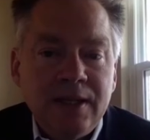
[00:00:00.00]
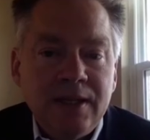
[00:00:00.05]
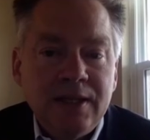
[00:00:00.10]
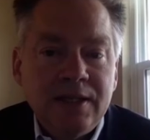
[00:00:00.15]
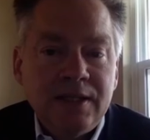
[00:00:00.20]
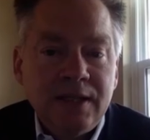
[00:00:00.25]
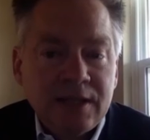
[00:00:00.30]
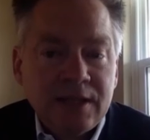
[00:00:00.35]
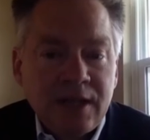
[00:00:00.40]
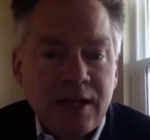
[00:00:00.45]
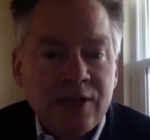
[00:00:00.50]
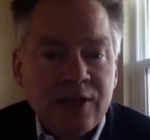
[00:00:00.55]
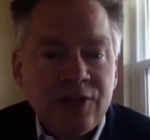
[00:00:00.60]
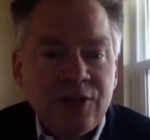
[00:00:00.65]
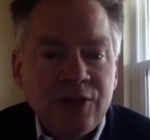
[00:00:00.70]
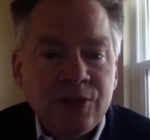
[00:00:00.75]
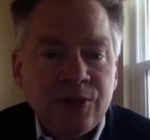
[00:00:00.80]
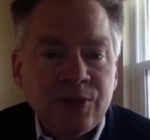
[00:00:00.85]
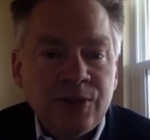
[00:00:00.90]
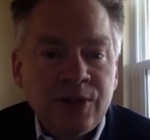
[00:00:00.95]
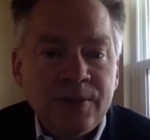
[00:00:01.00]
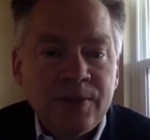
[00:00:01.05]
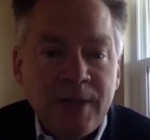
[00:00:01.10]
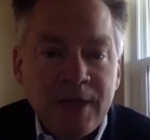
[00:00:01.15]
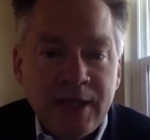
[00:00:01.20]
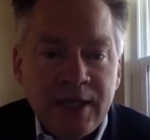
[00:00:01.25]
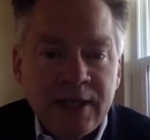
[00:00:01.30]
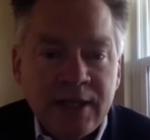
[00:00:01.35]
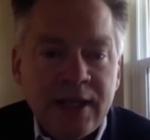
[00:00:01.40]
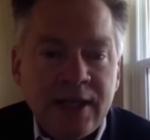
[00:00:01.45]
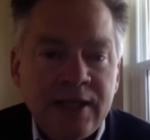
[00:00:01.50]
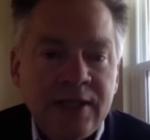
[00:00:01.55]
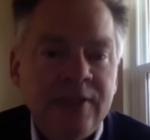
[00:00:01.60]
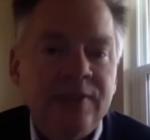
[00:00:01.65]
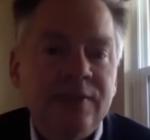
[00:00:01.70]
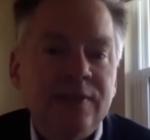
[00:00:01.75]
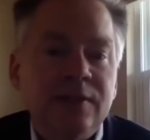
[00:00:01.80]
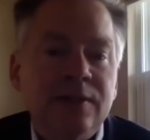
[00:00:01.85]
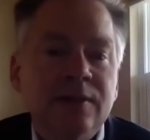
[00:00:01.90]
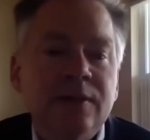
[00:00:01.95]
Technology is already making that
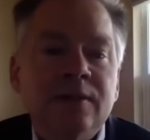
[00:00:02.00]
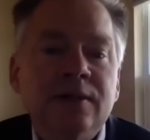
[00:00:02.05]
easier,